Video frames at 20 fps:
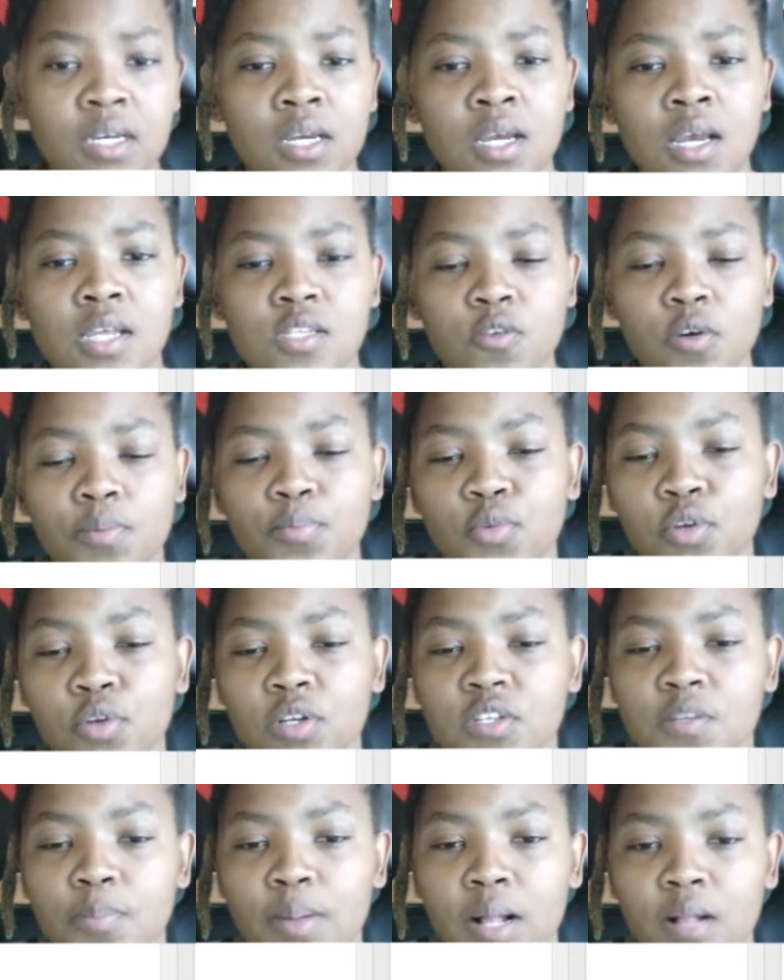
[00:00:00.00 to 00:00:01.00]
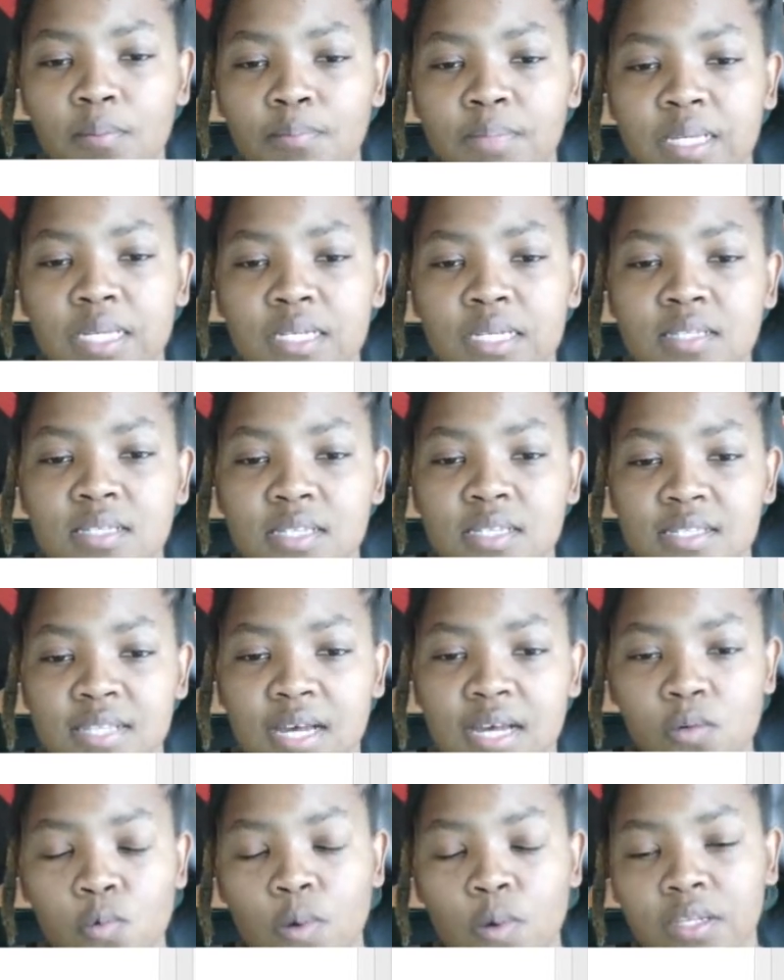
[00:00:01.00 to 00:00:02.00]
So what municipal means is
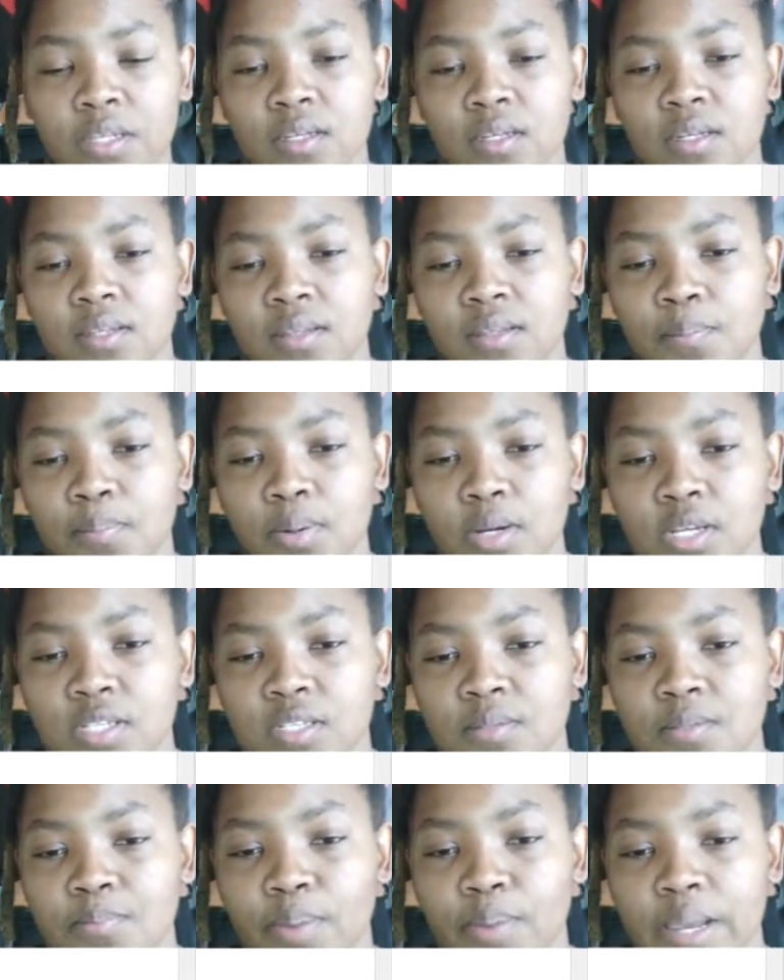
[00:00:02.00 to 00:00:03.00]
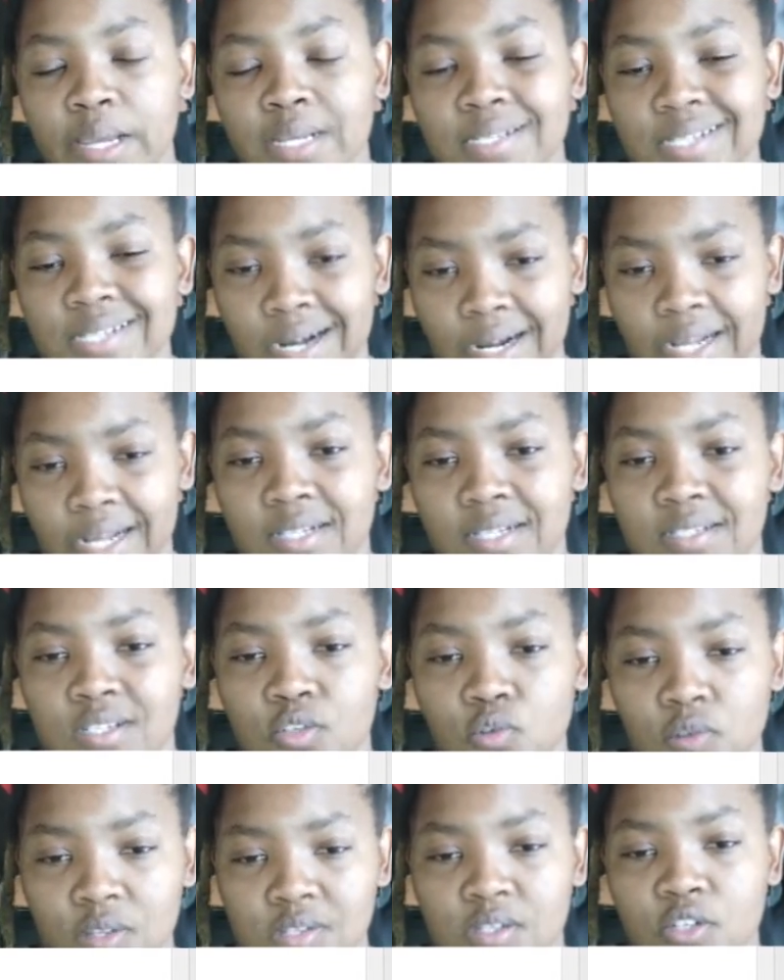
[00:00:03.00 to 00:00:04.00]
that when the person pays rates
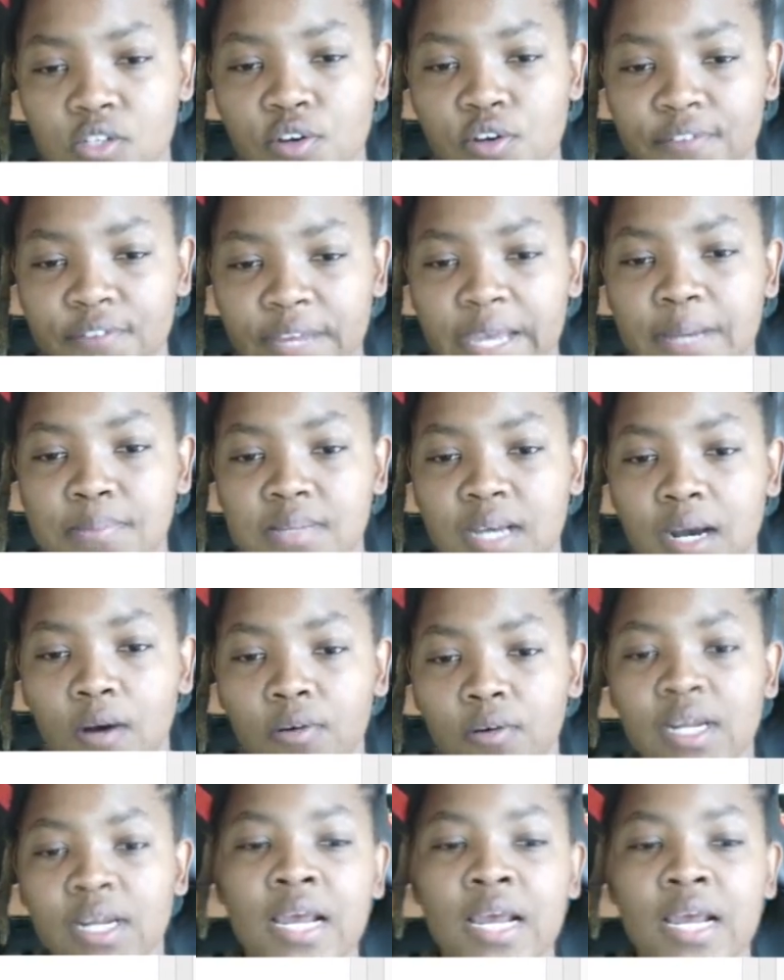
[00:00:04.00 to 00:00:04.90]
to the city of Cape Town,